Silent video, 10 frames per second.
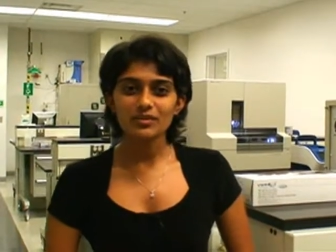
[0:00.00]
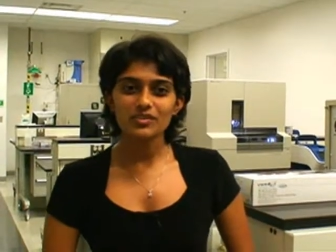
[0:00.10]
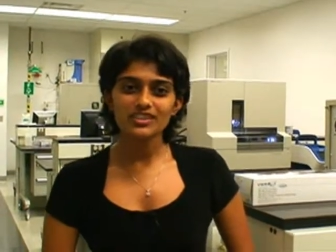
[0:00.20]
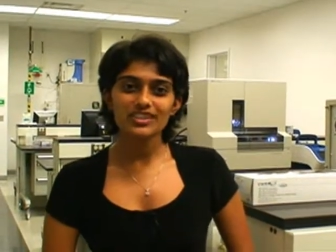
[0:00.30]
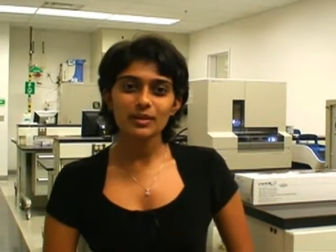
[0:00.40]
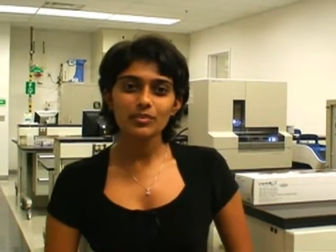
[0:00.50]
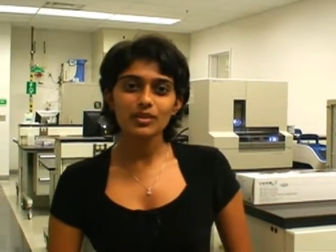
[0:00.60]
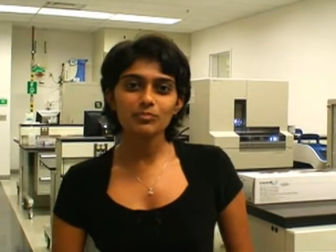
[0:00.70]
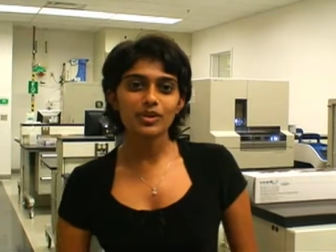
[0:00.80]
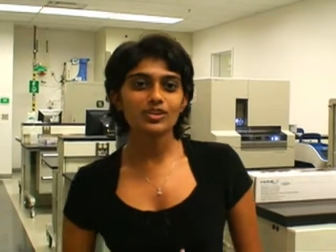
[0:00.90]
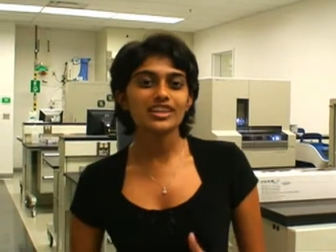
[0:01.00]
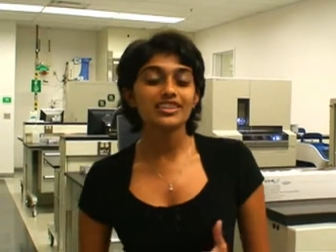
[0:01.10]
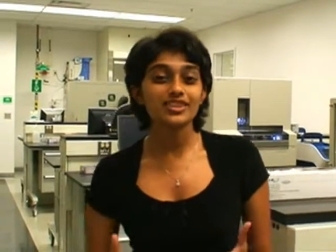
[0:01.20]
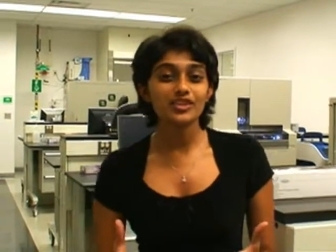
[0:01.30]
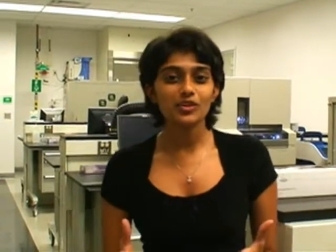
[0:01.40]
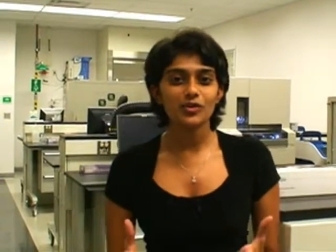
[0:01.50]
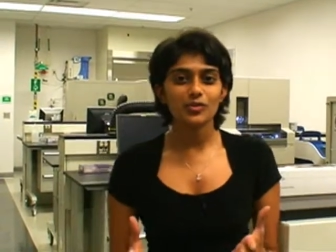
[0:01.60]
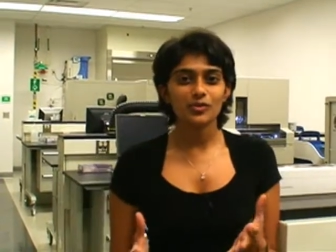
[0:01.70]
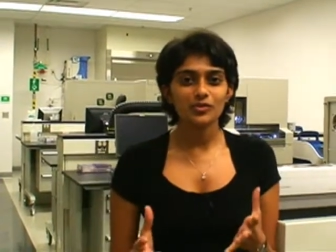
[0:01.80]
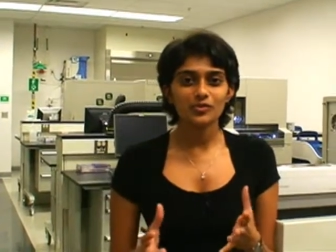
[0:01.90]
when I first came here because I didn't
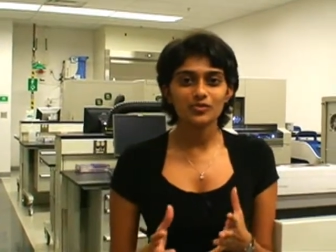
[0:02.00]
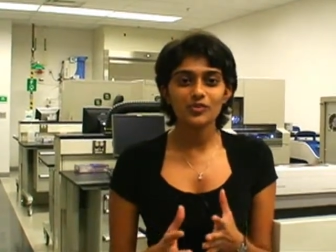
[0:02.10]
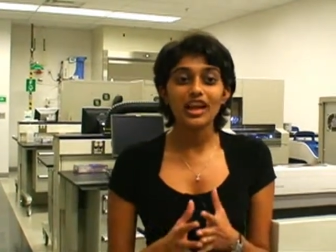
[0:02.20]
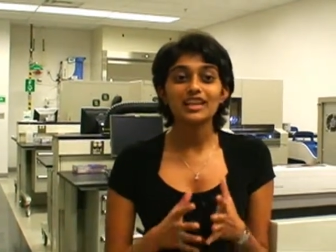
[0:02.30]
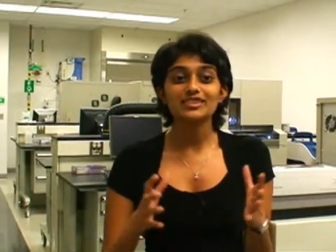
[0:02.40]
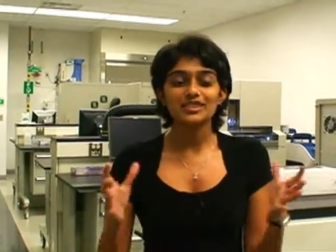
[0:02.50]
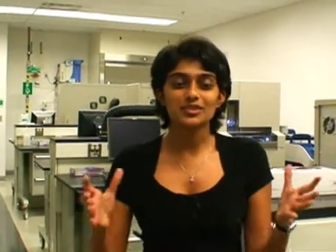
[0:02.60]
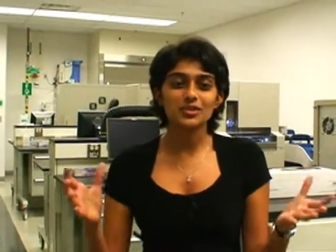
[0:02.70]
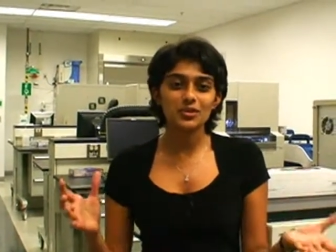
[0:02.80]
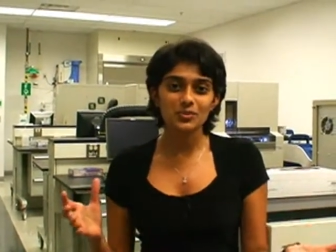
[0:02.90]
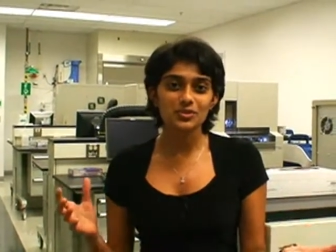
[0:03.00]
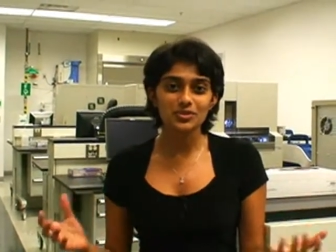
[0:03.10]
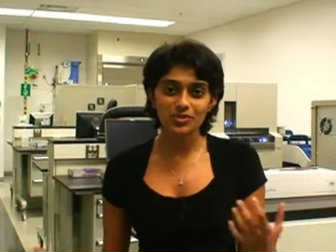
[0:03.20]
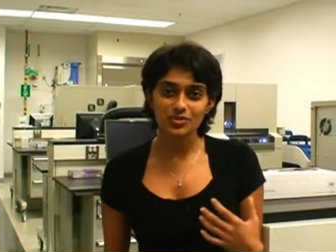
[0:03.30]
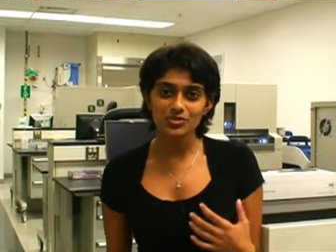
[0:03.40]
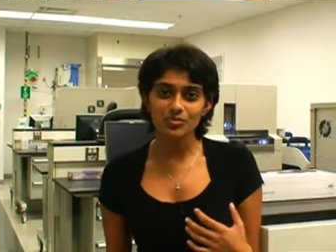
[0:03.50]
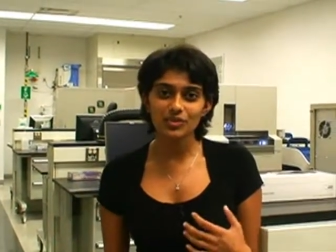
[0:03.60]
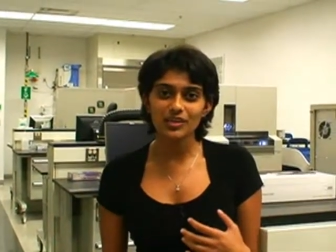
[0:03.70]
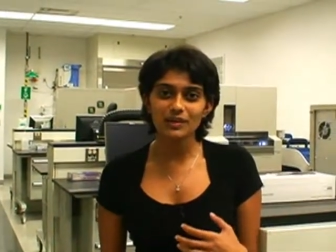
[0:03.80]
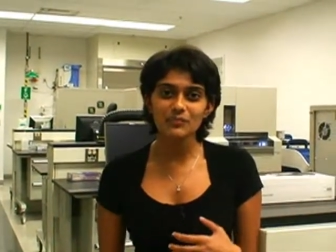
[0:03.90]
know we had such a huge internship
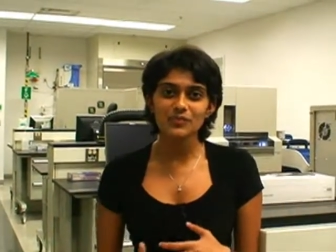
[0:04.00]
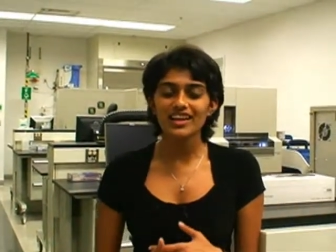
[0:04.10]
program.